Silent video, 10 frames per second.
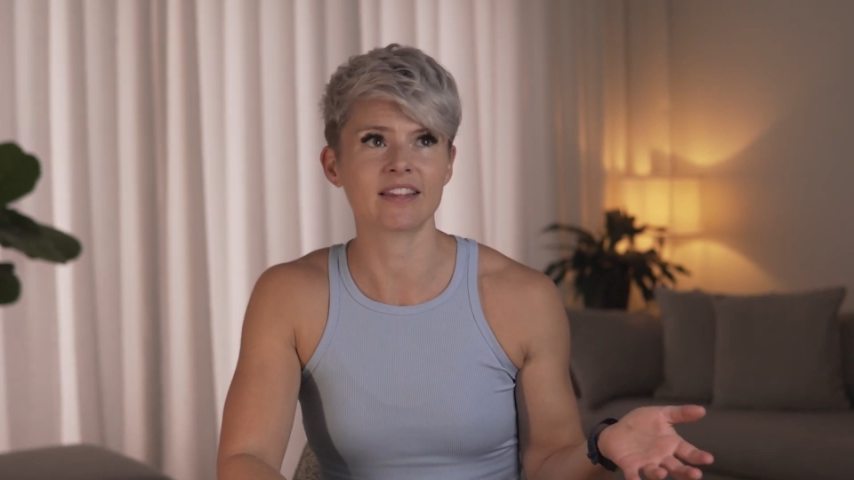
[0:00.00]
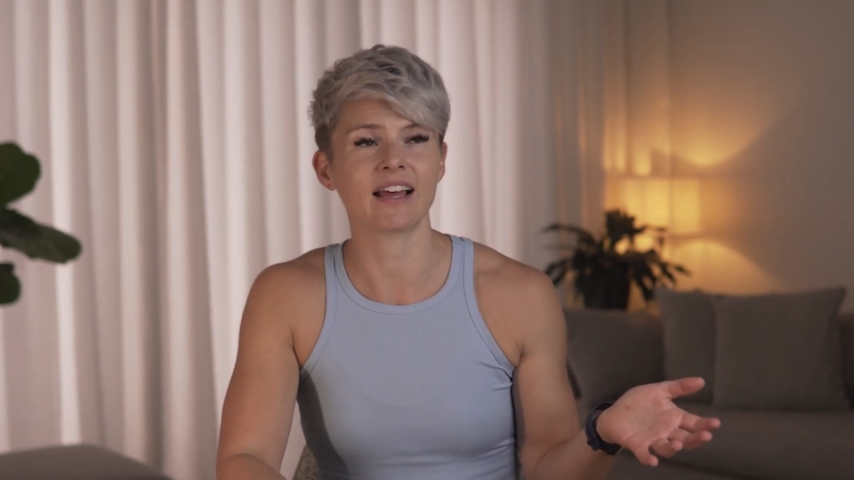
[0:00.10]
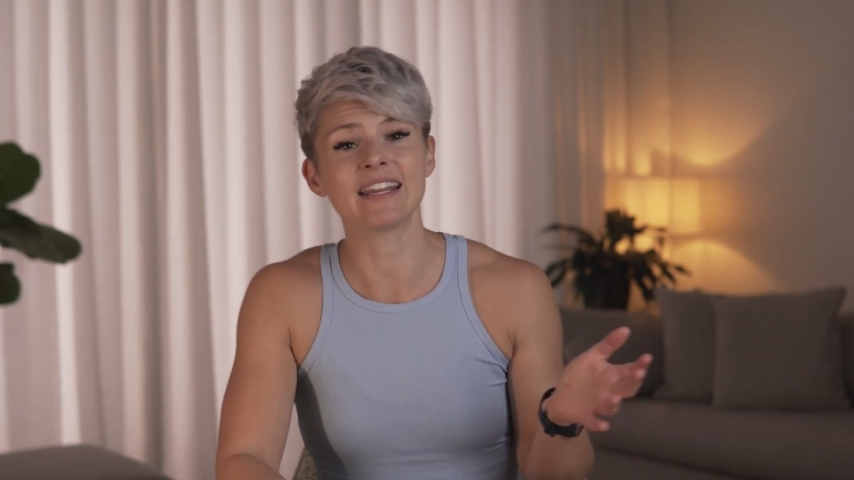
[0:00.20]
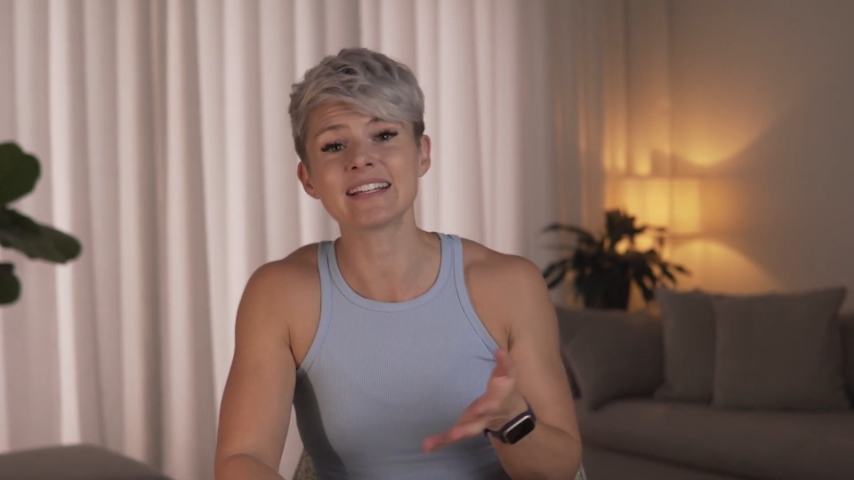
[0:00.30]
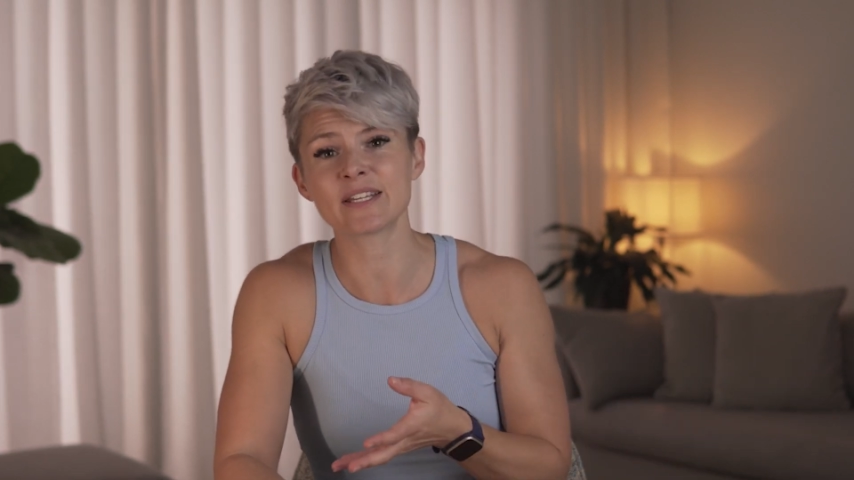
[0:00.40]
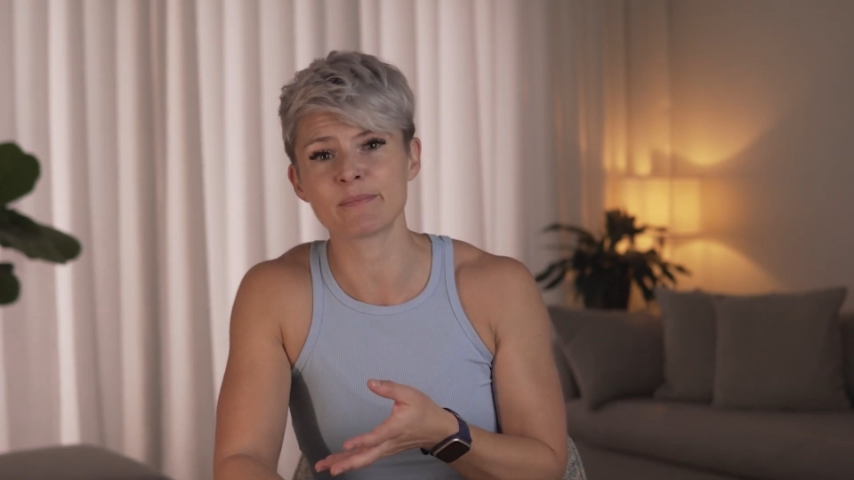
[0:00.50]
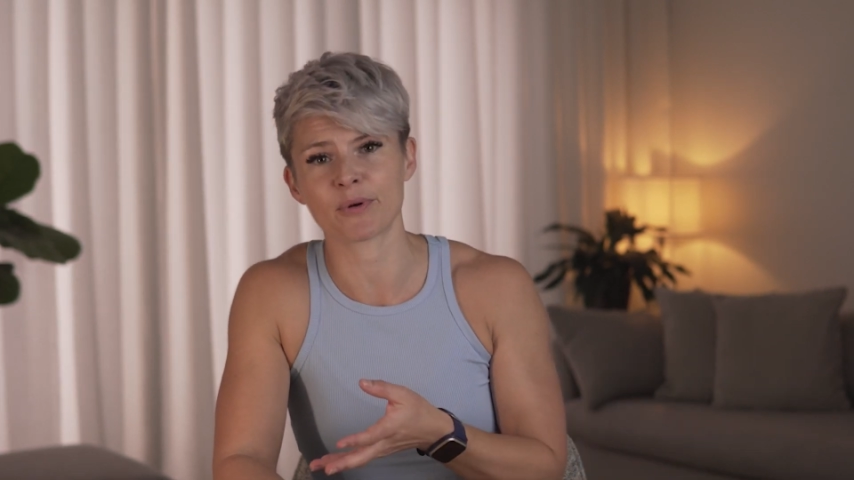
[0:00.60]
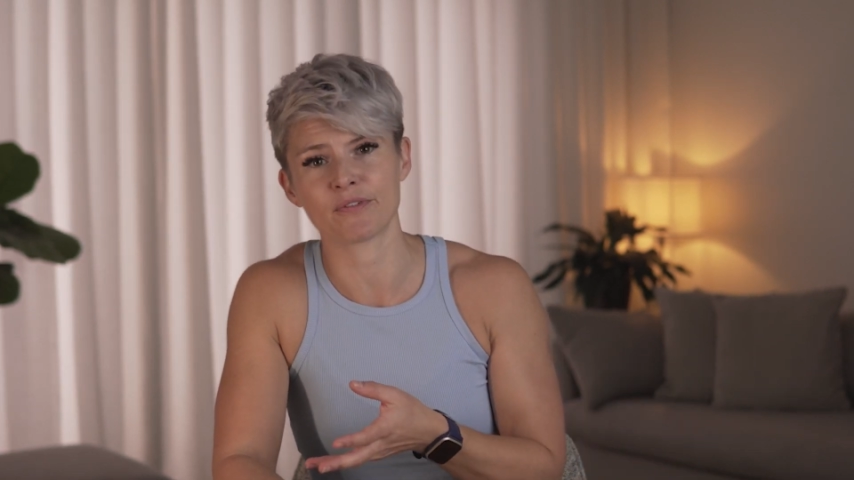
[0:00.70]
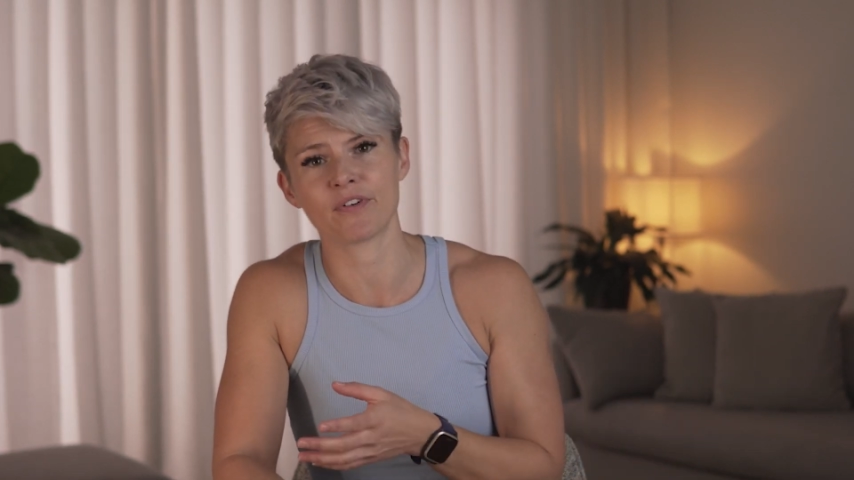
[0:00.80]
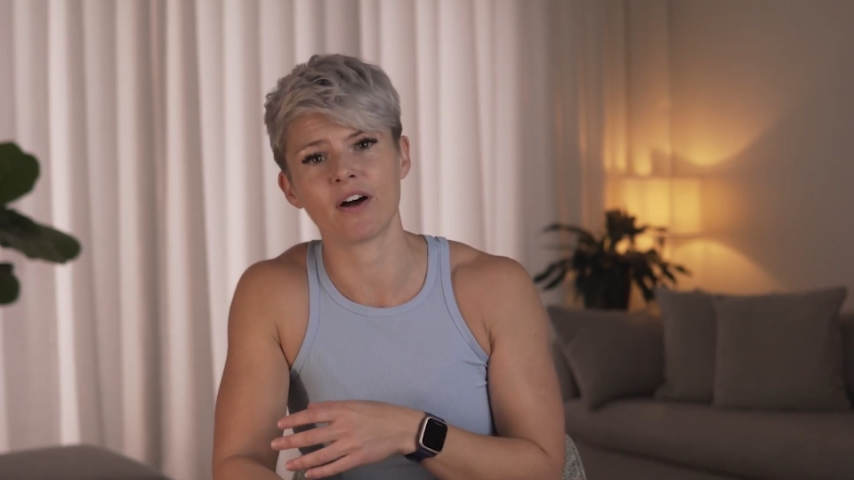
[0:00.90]
their LinkedIn
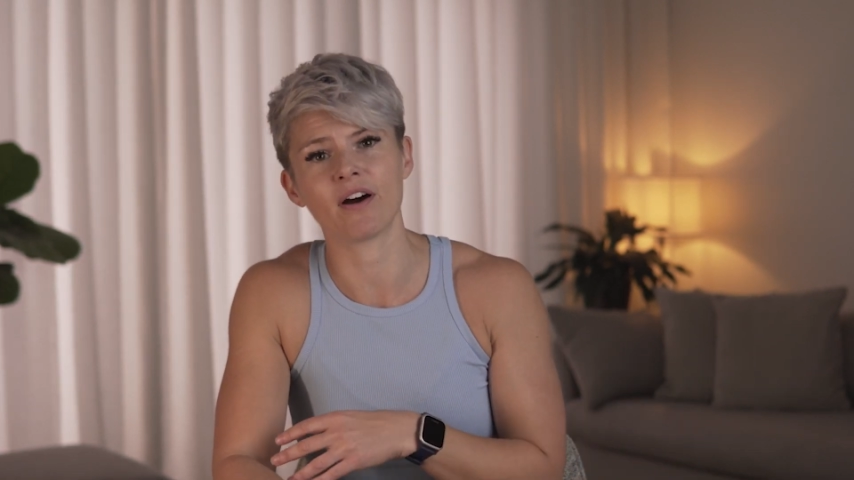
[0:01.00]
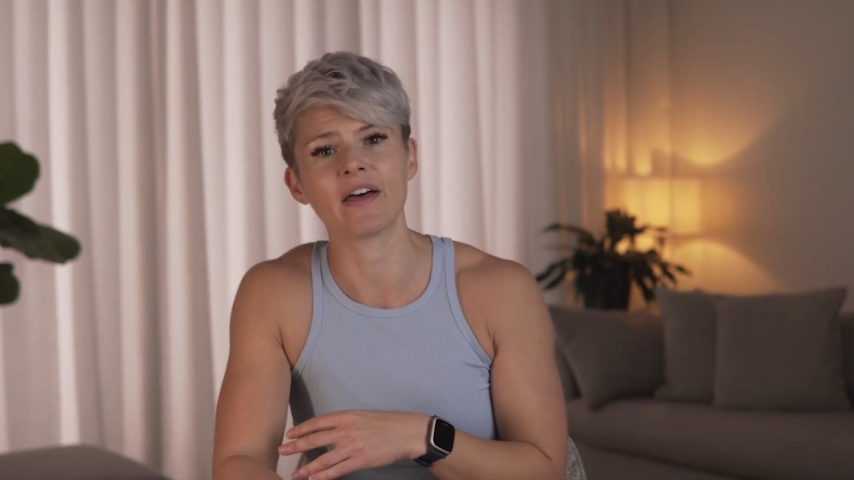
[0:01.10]
profile,